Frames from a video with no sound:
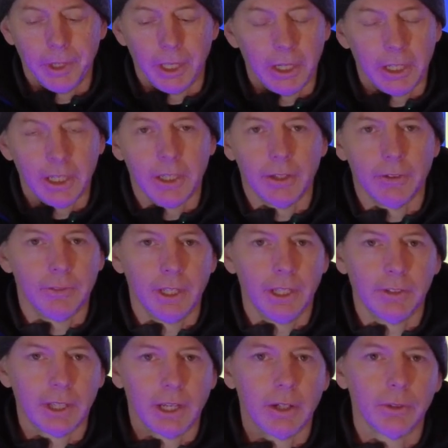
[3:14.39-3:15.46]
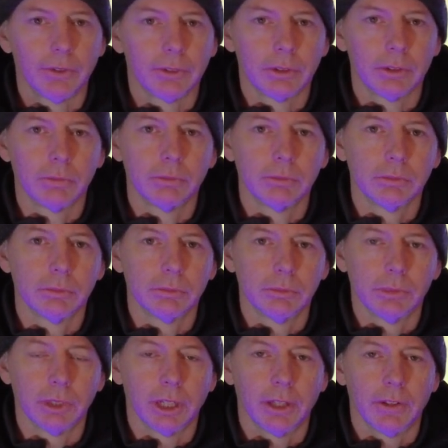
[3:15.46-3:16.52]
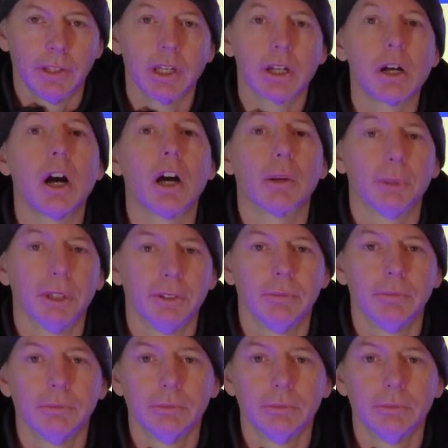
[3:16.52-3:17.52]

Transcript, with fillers: and again, the Integras are uh, the economy